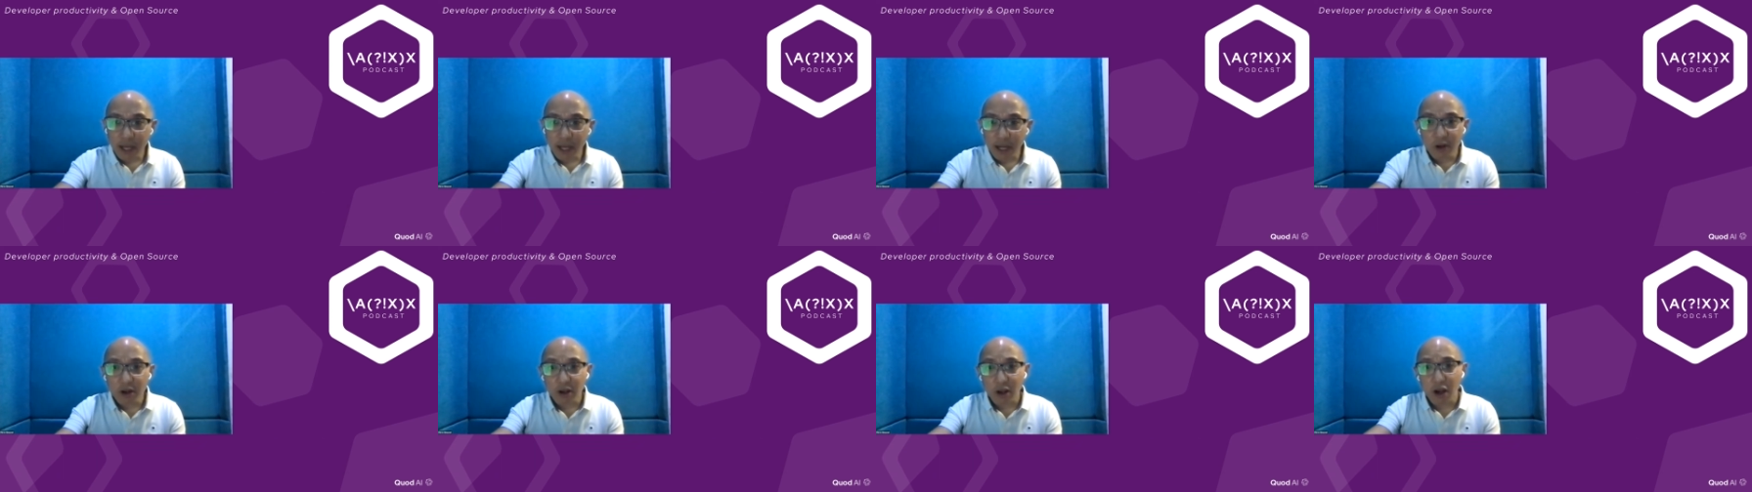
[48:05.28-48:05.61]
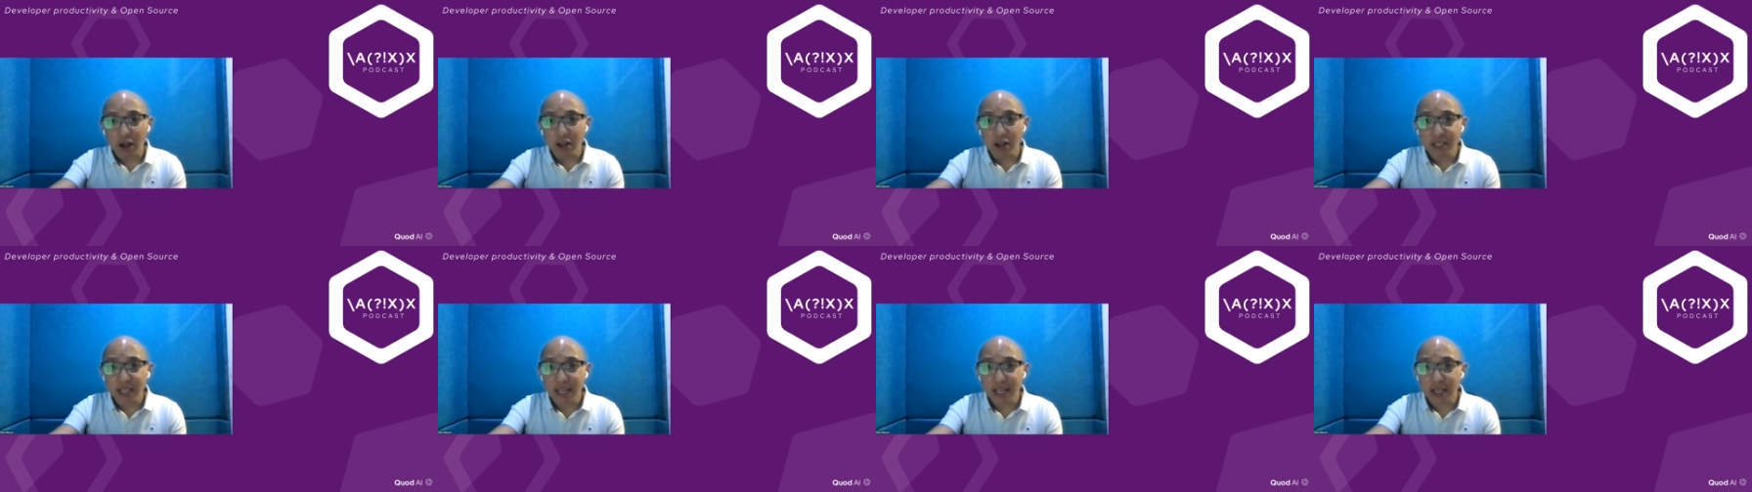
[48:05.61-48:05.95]
can
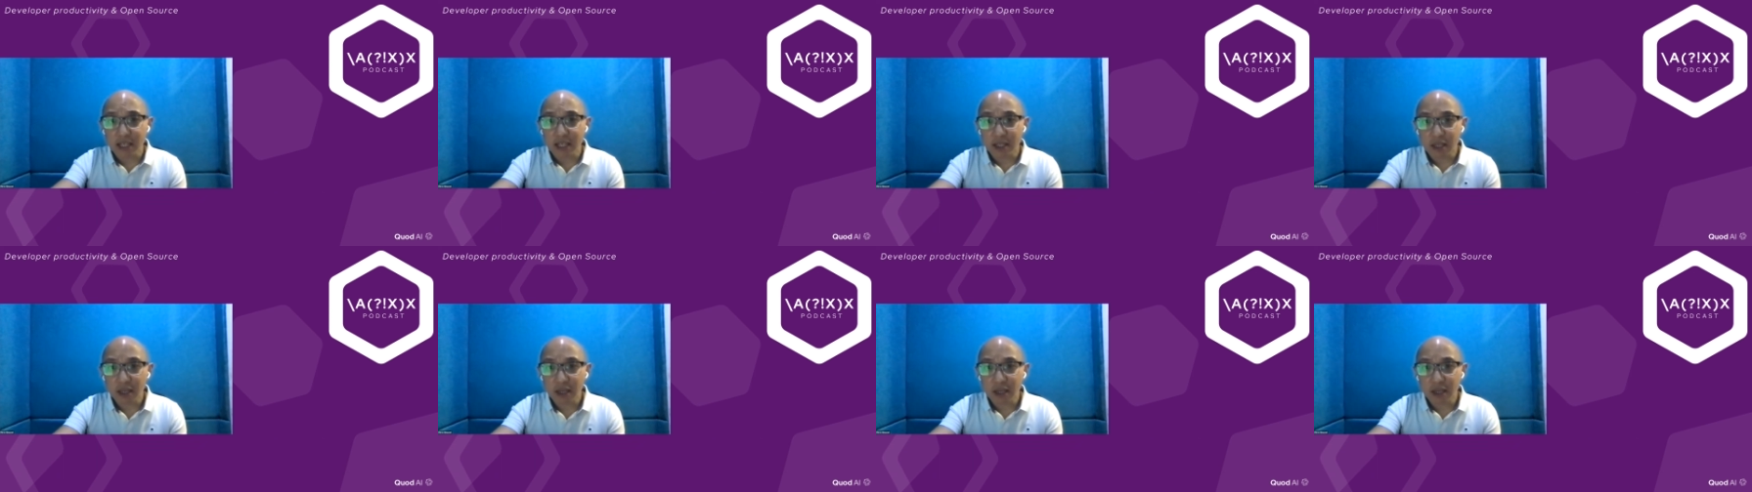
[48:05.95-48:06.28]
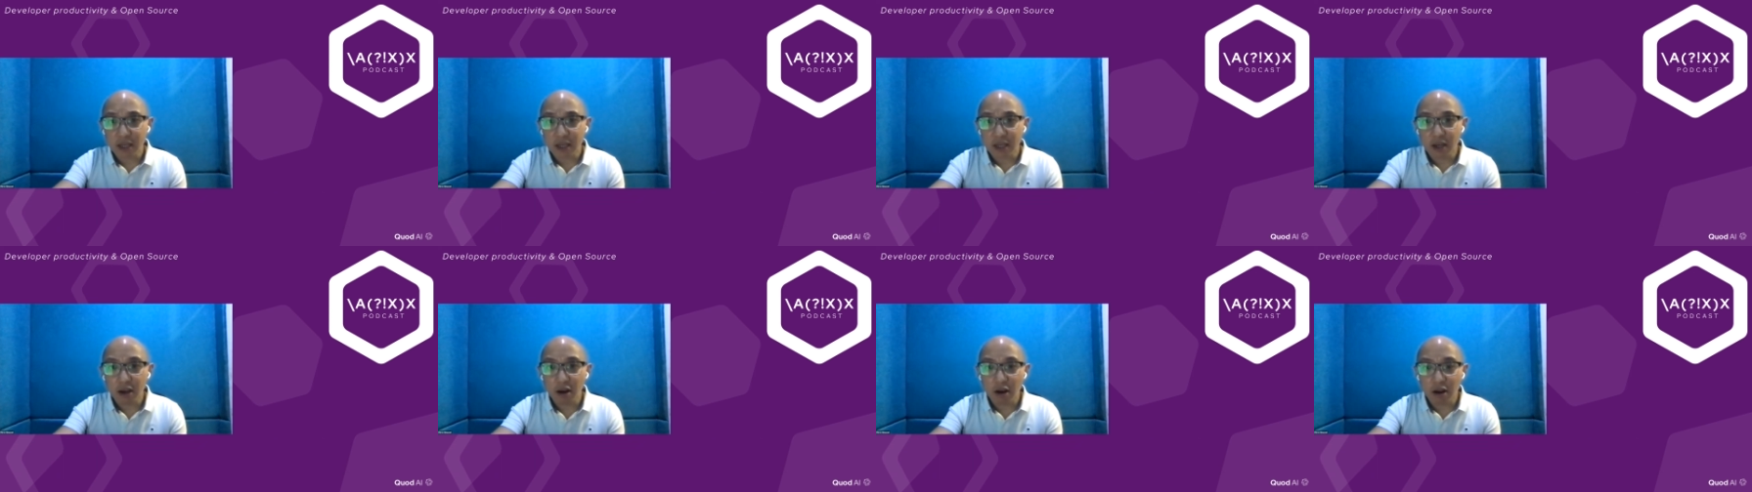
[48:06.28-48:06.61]
run a
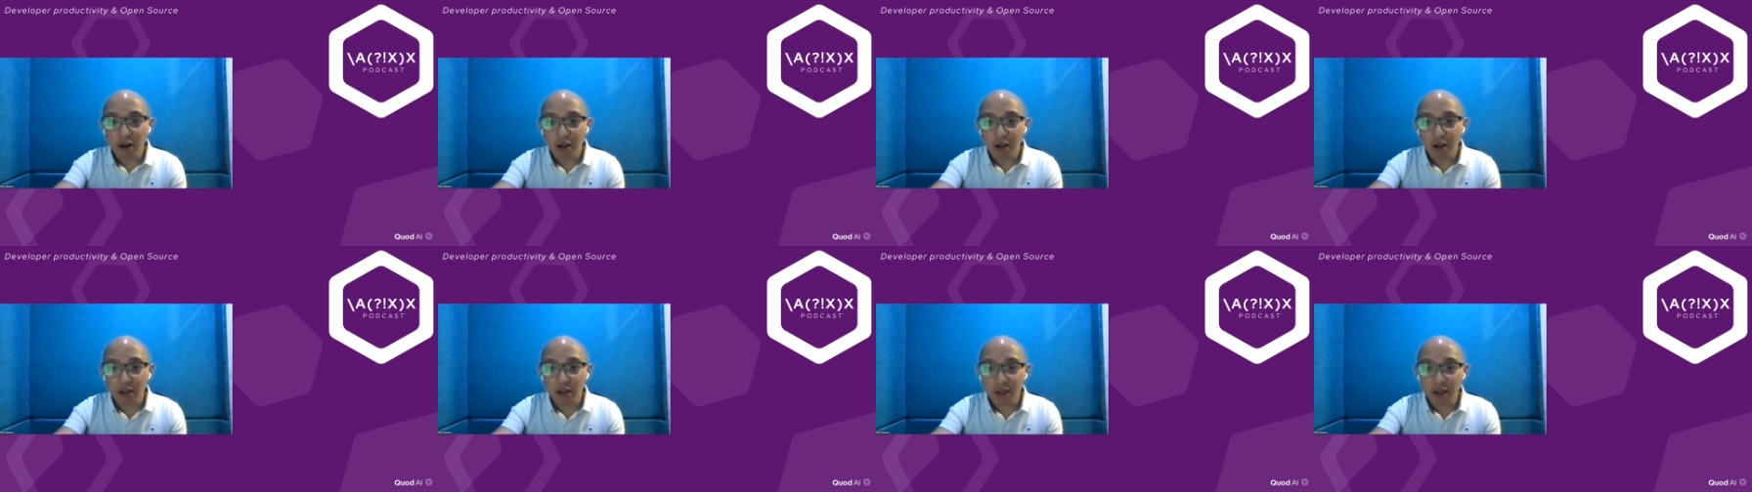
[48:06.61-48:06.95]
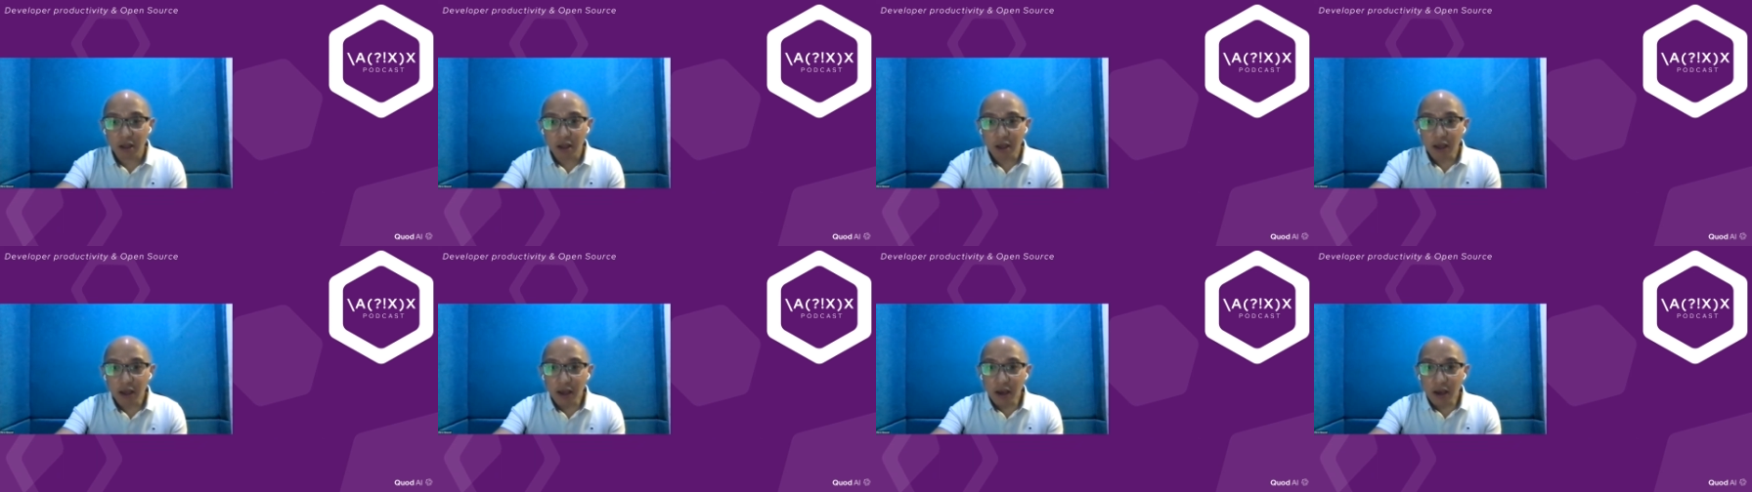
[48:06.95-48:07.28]
contest
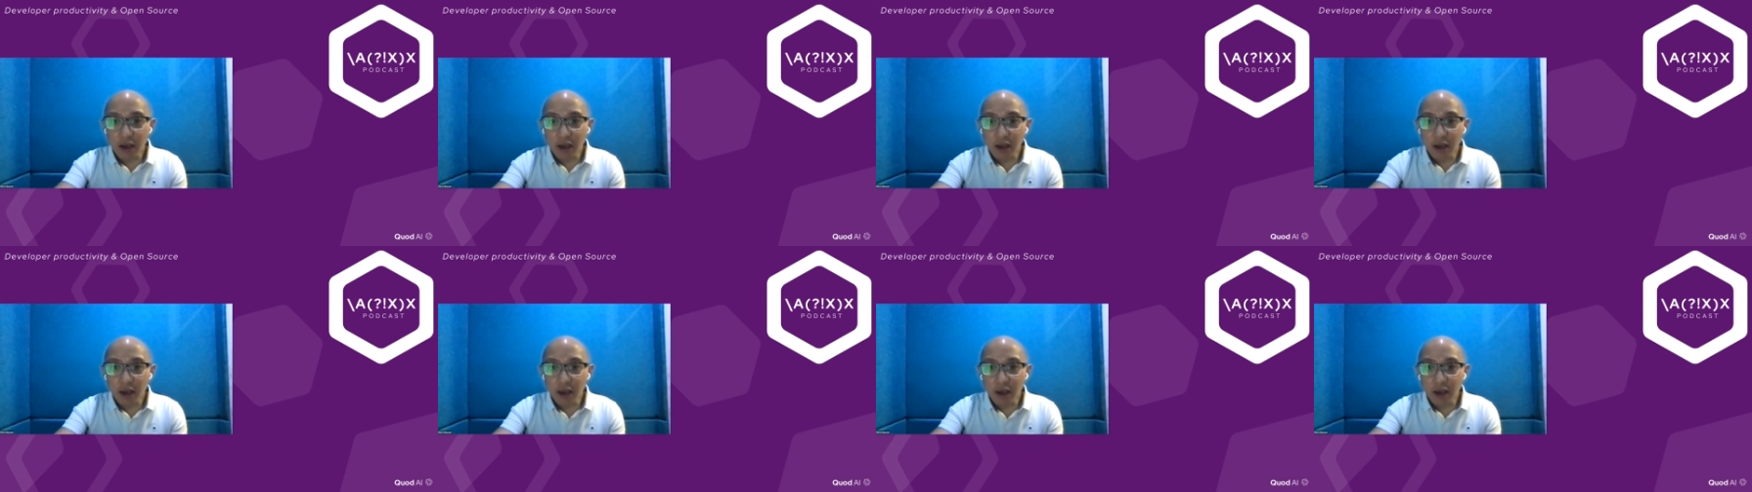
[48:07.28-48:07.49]
on